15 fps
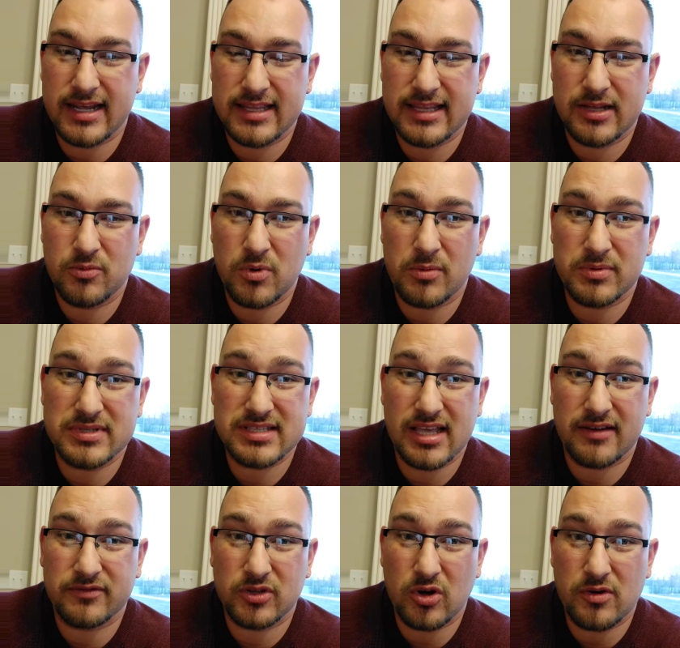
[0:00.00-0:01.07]
And then what was
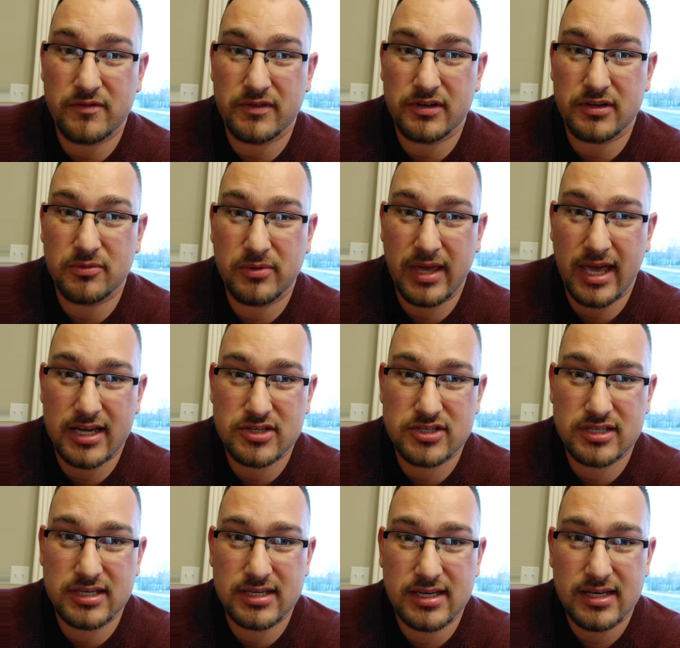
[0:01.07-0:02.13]
left over, we
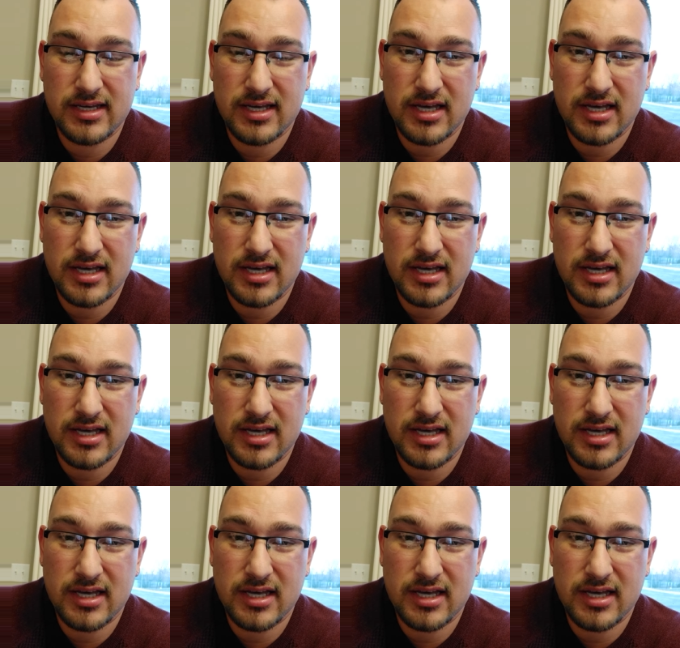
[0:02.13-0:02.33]
actually